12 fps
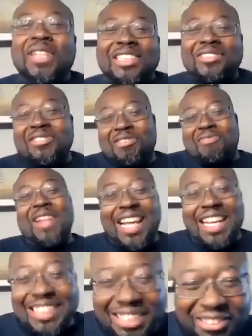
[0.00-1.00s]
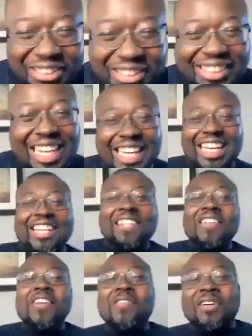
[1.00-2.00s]
which place was
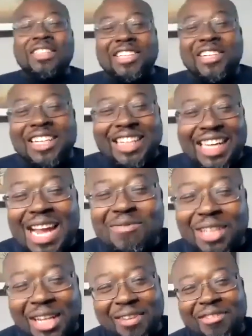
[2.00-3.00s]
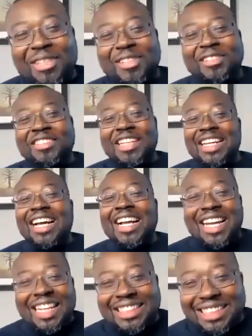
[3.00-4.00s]
getting the, was hooking the cable up. You know what I'm
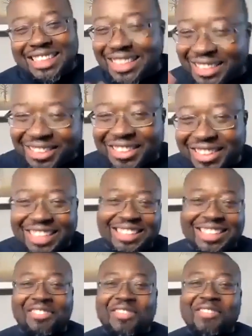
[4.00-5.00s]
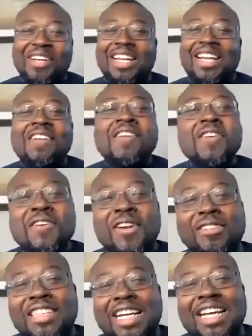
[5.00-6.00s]
saying? Allegedly, this is allegedly from what
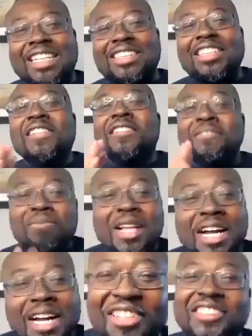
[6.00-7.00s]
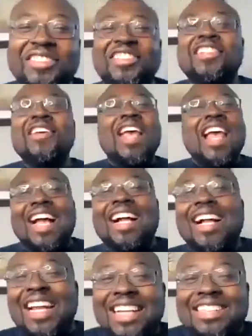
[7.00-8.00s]
you know what I'm saying because you know you
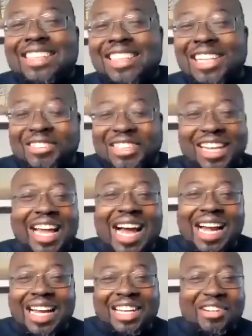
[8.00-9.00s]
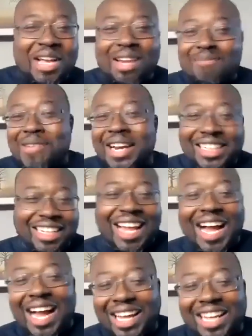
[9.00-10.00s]
allegedly there was a lock and you had to
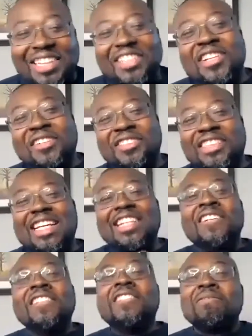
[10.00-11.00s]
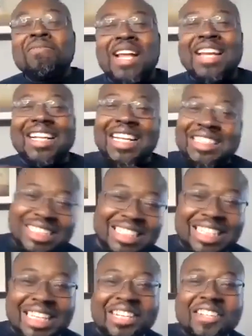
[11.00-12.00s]
break the lock. You know what I'm saying? And
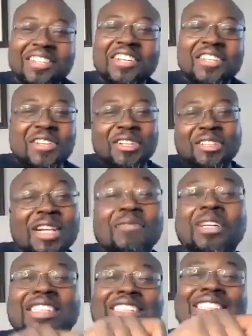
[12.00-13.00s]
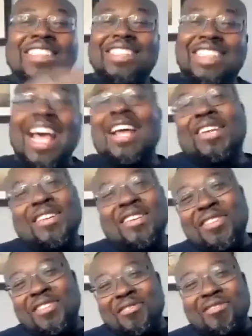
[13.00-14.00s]
allegedly, you know, you didn't want just that